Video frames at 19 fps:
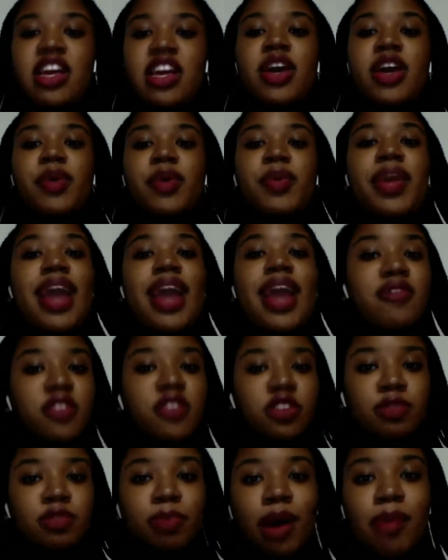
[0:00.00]
We have this
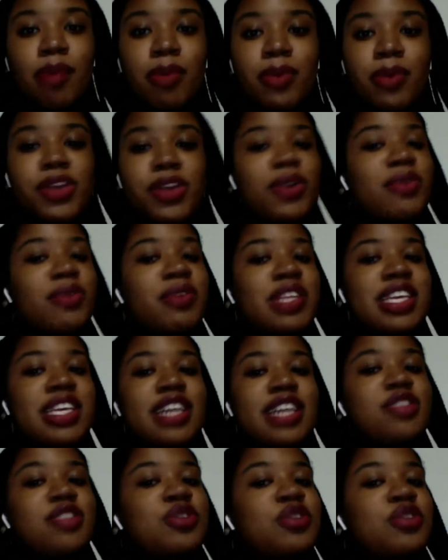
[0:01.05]
bubble. You don't really get
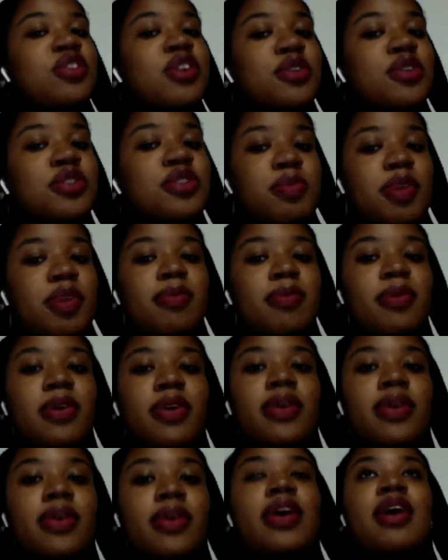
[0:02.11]
too close to people.
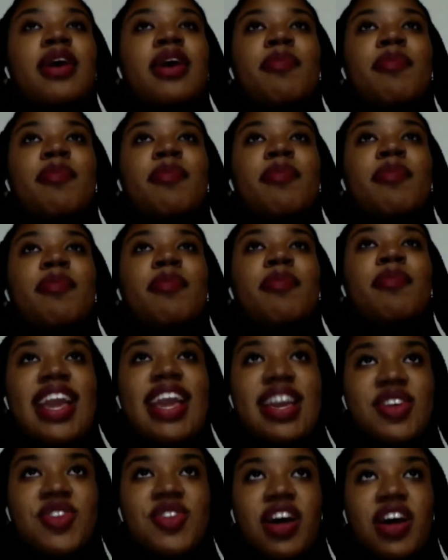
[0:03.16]
But in
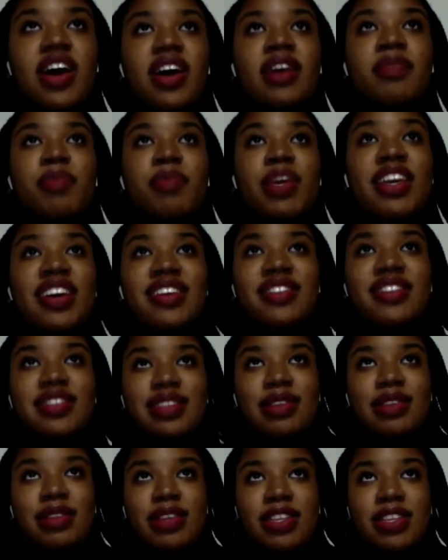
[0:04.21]
Asia, because the
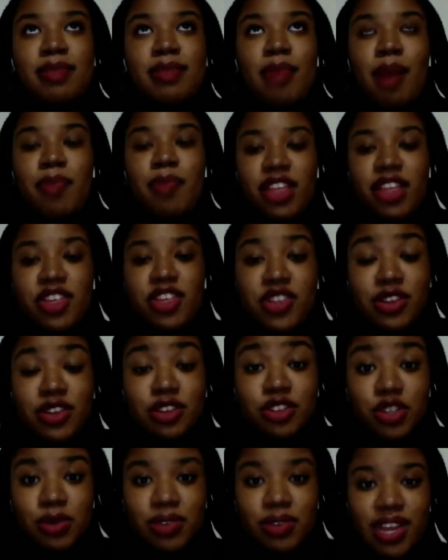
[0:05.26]
population is so
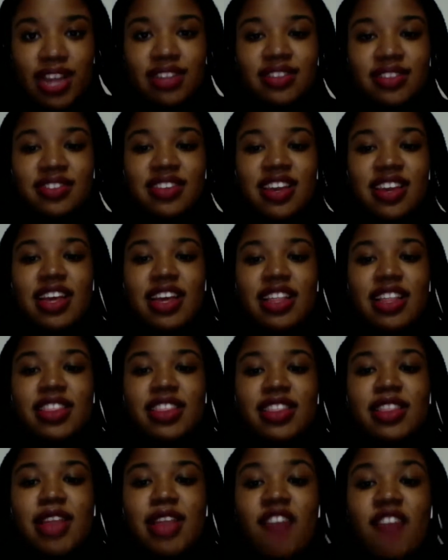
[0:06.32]
dense,
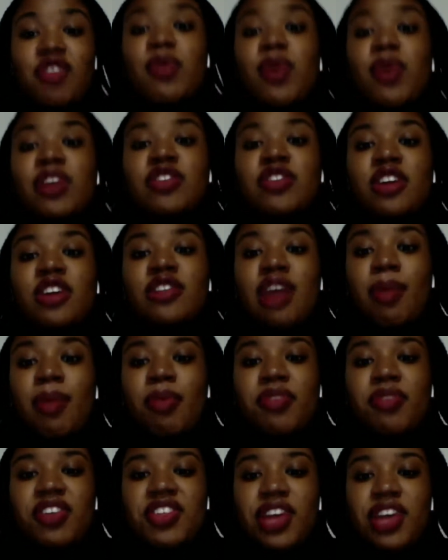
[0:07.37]
everyone's on top of
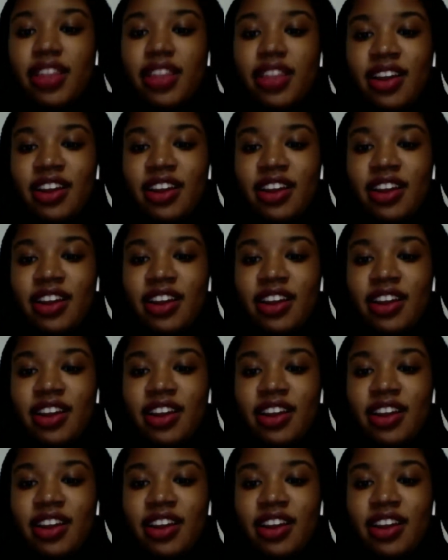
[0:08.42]
each other.